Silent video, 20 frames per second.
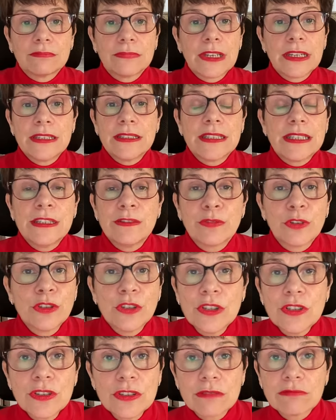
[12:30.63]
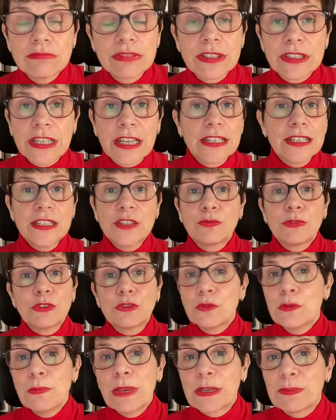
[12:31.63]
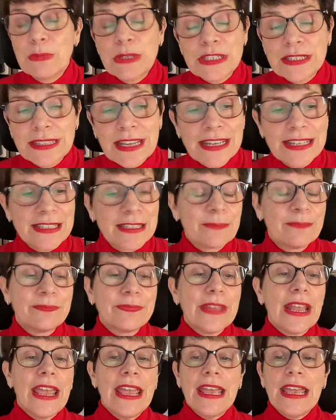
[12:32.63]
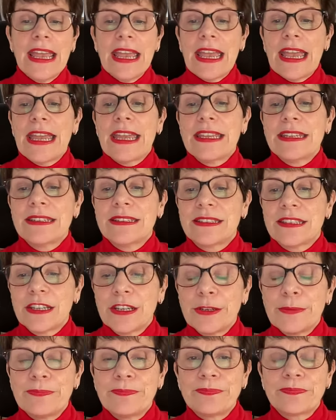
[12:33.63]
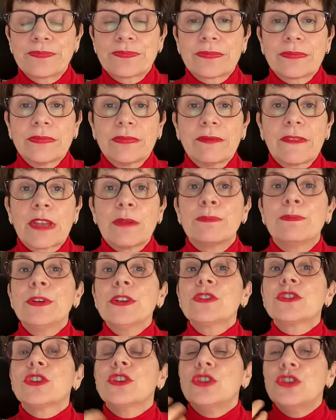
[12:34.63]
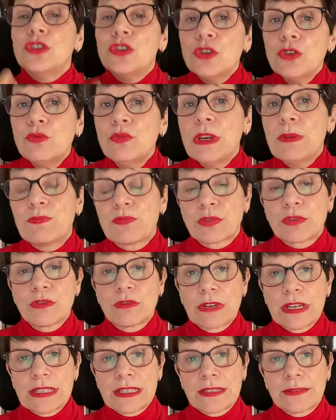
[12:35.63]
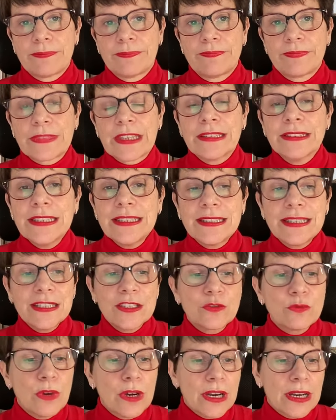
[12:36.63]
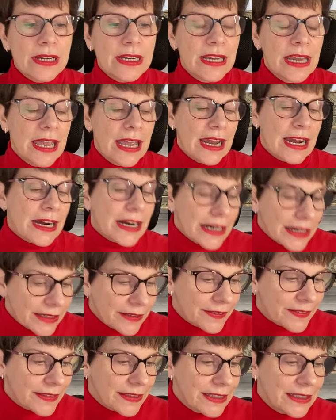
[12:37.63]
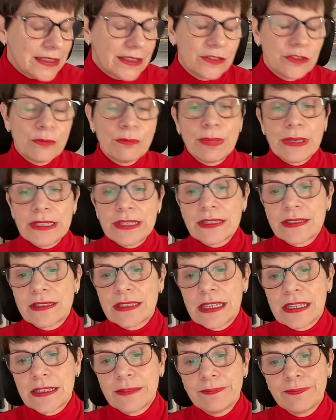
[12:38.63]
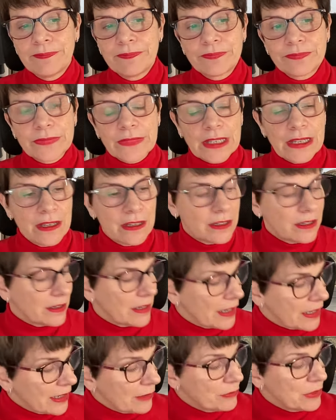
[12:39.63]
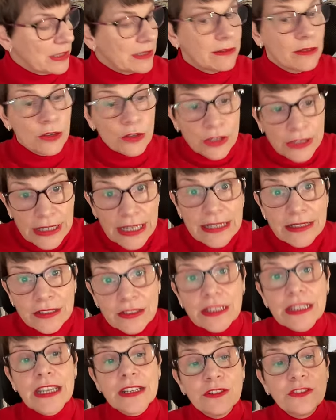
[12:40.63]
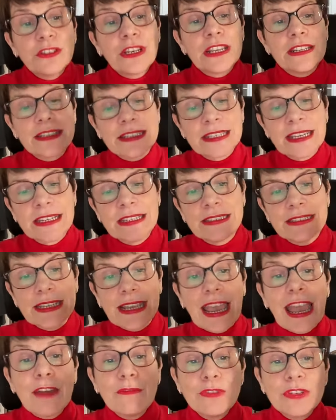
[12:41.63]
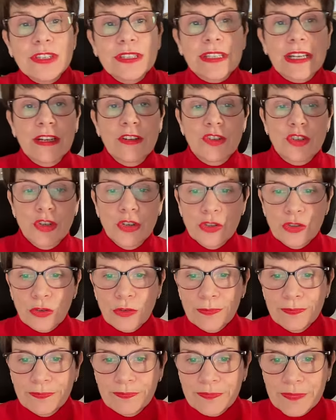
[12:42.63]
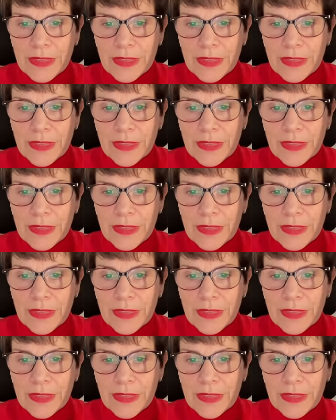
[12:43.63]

and even us stylists we do make mistakes and um, but you will progress and this is why i think the best thing uh, and i will again and again and again say it have a style journal